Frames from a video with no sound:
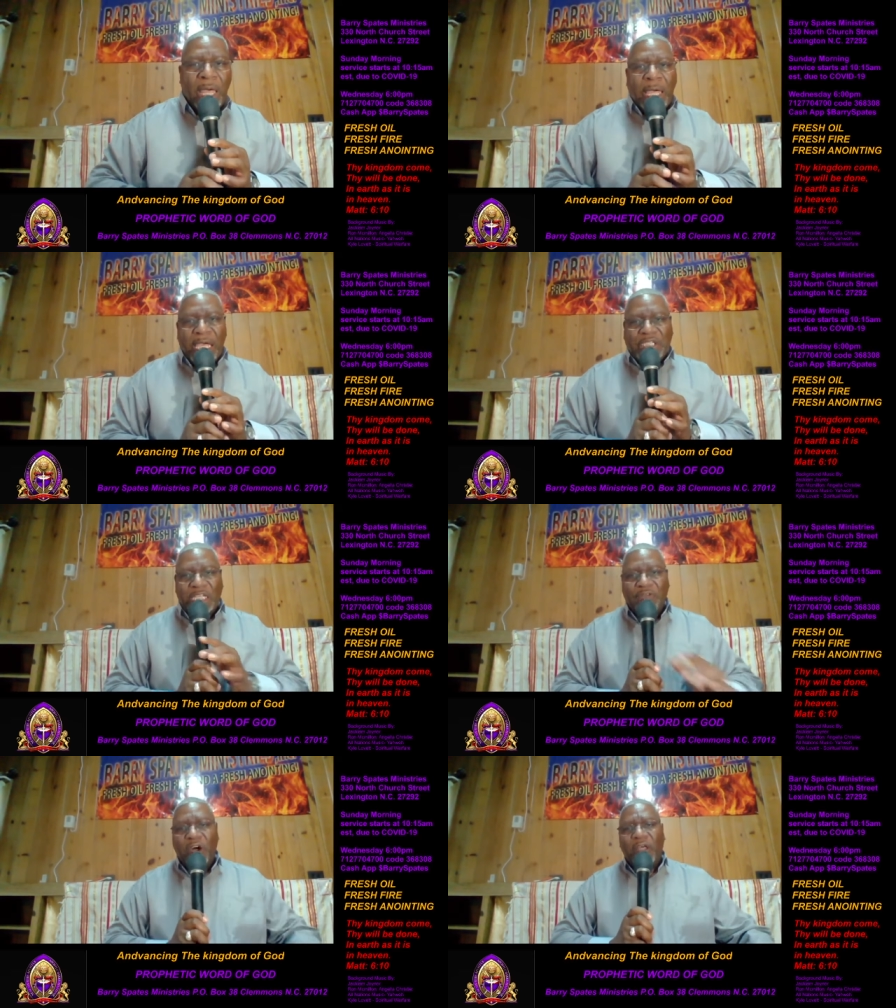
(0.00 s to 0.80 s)
He
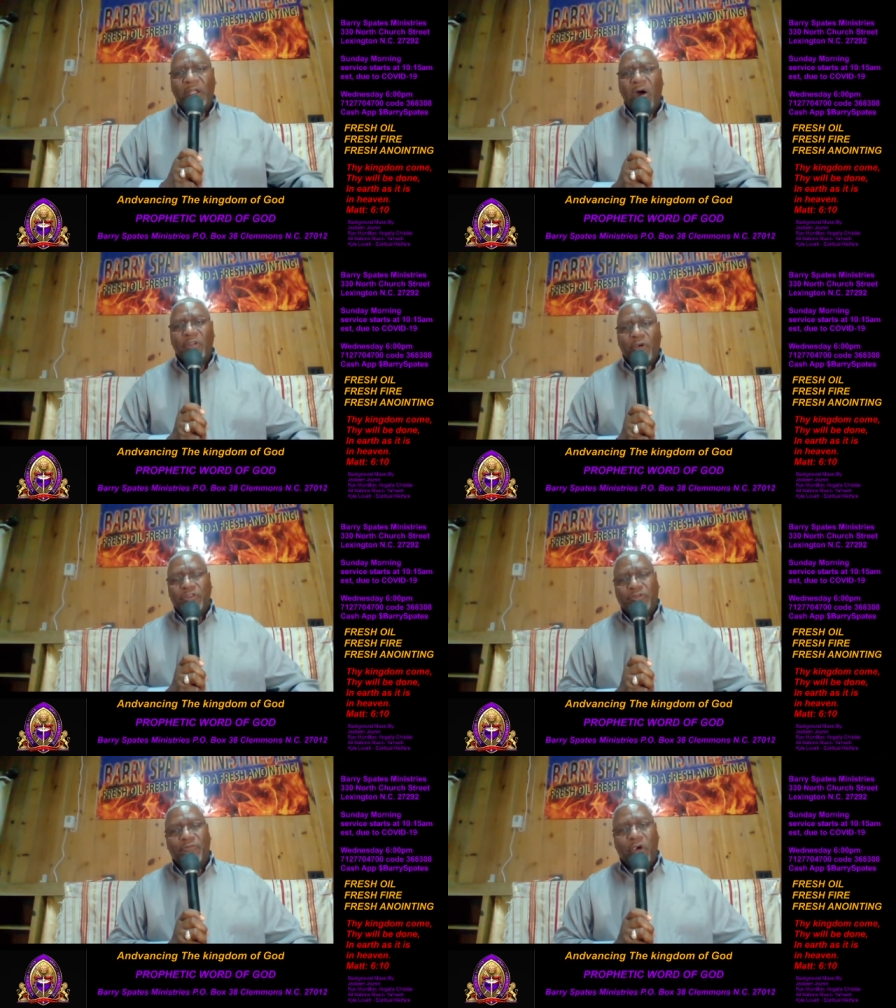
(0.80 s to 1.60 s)
says, for the Lord,
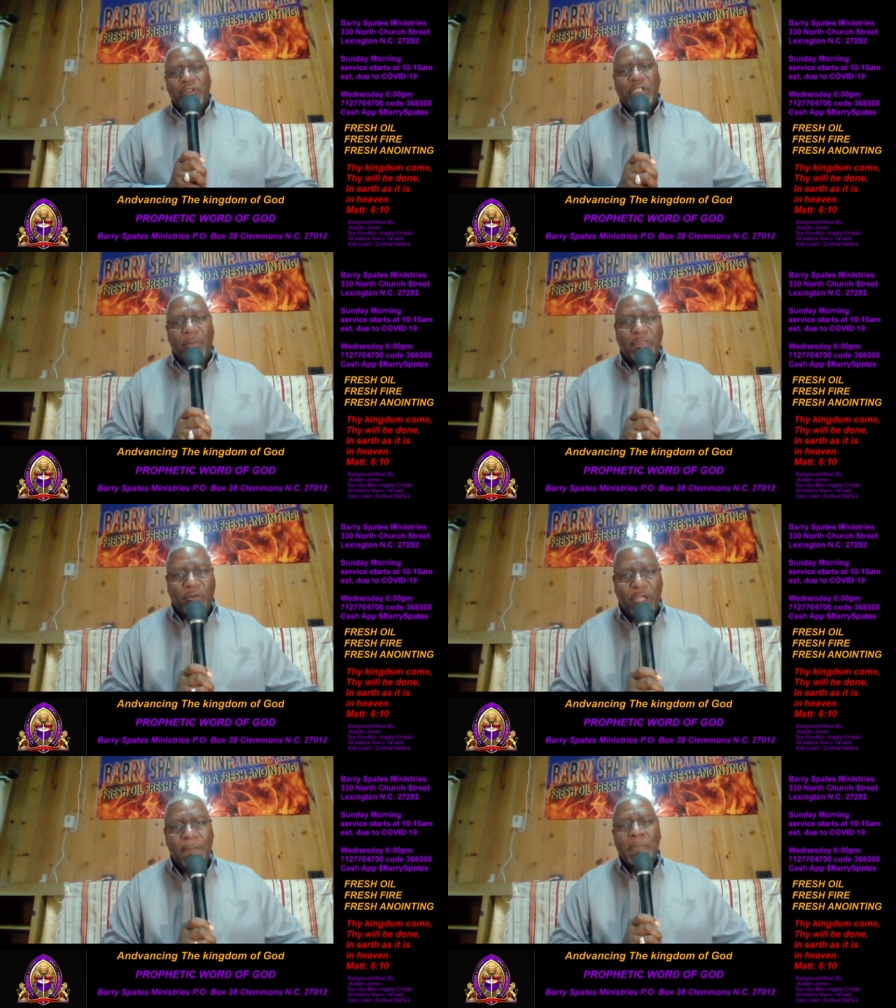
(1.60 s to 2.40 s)
verse number
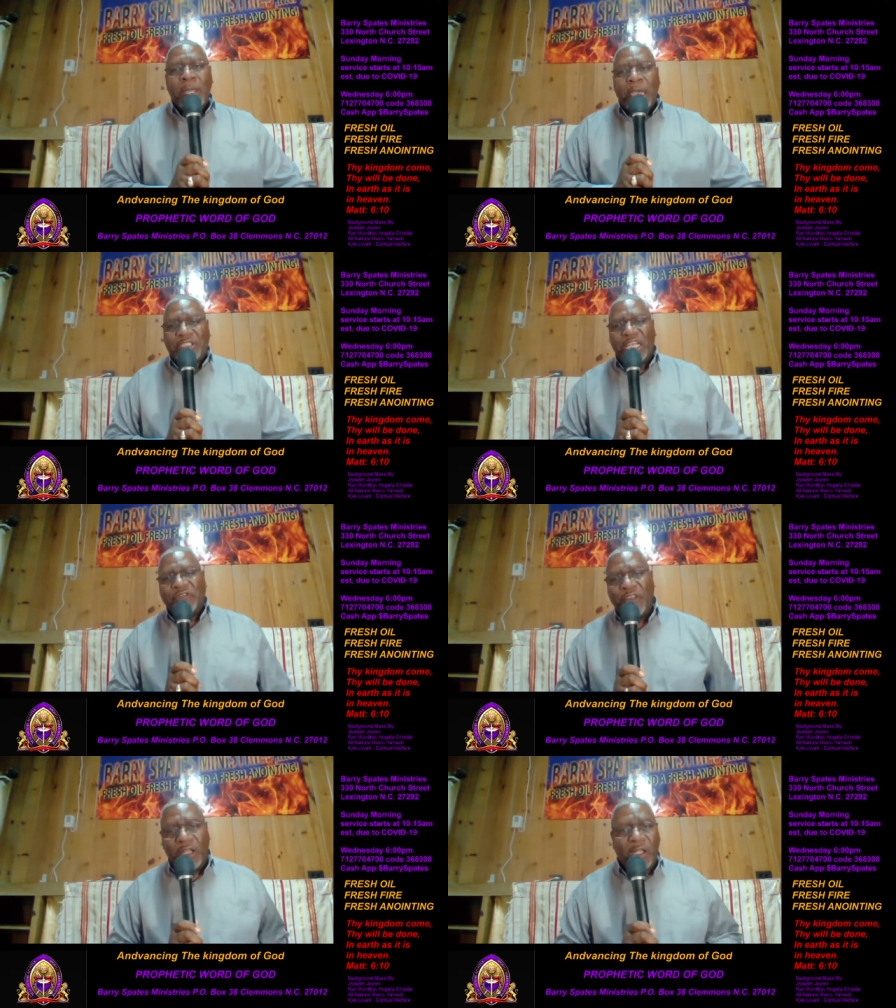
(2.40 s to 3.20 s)
3, he says,
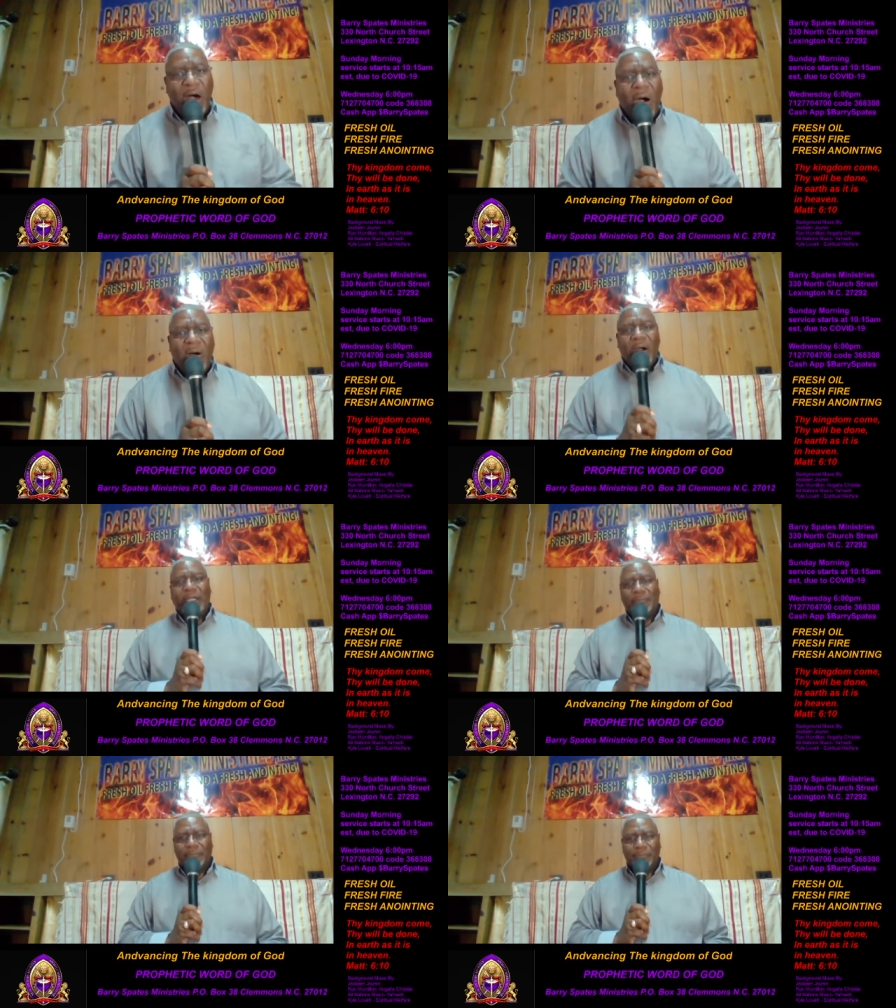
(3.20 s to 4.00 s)
for the Lord
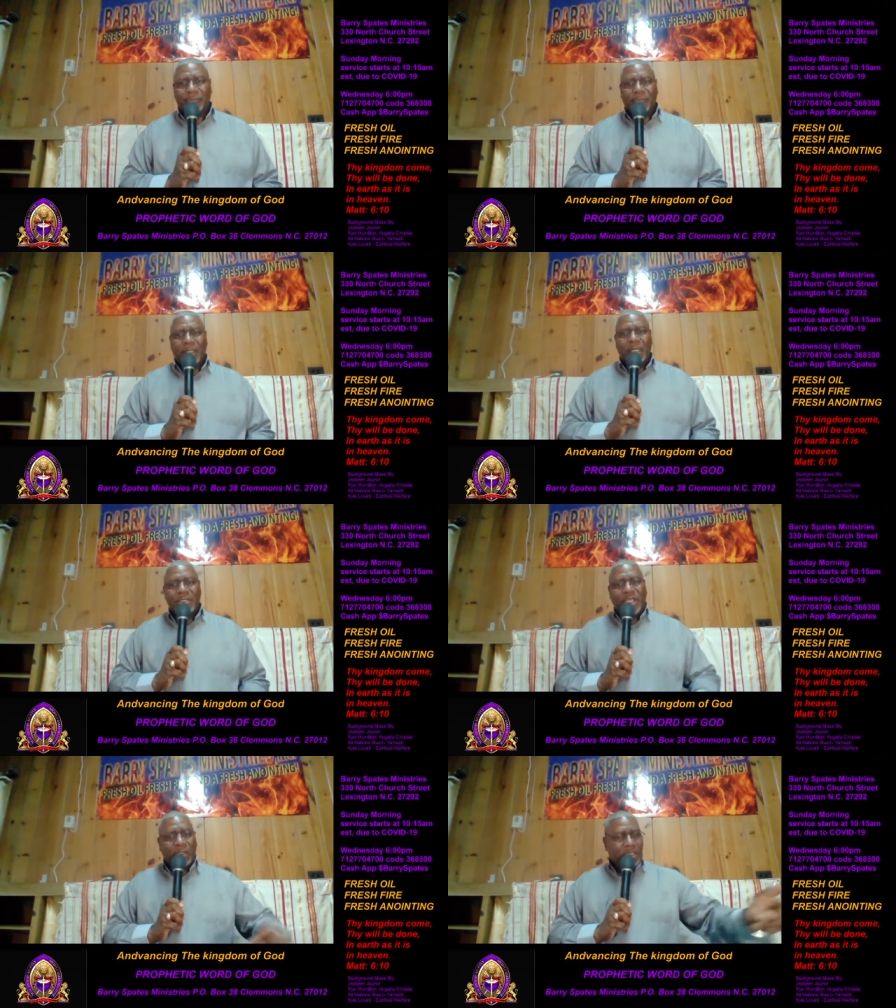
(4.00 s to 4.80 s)

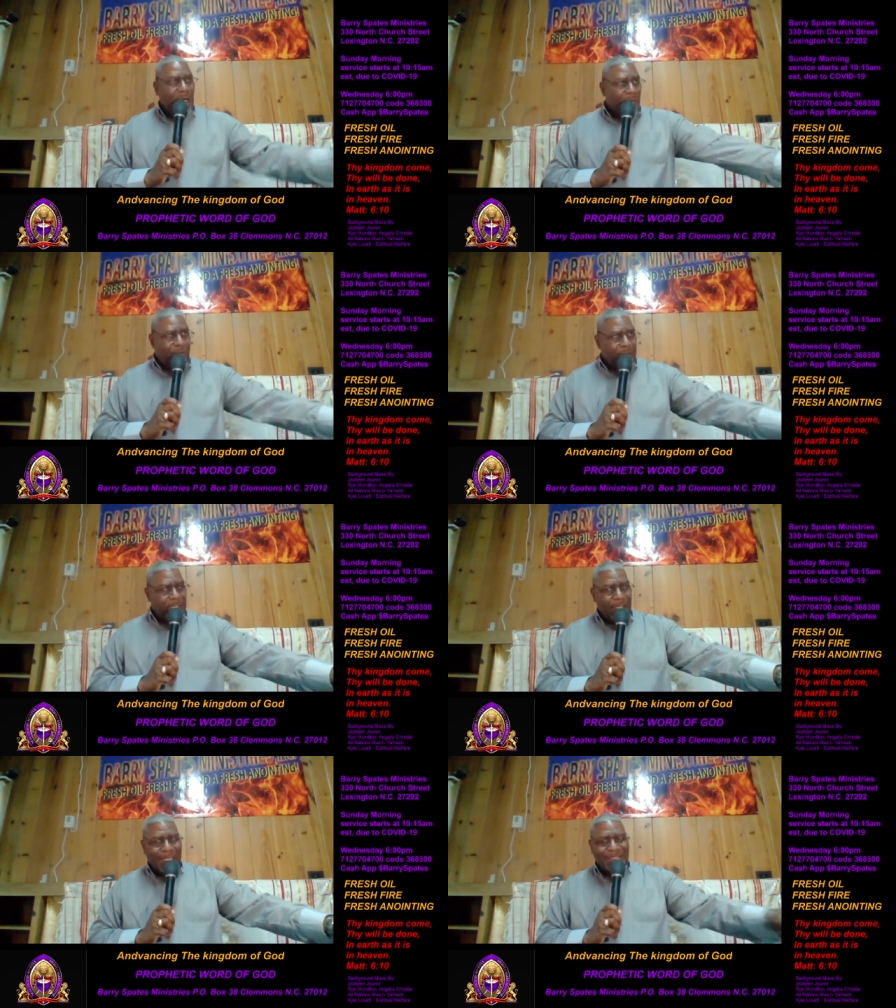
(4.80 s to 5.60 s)
shall
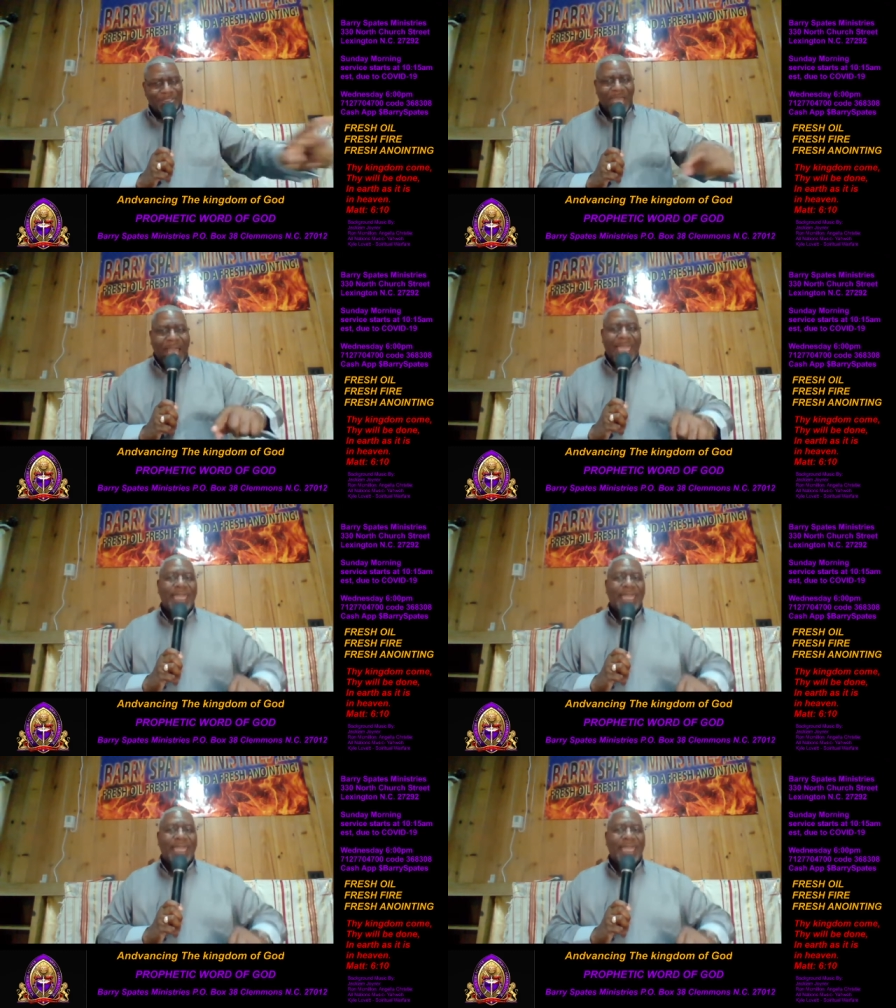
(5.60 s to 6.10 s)
comfort Zion.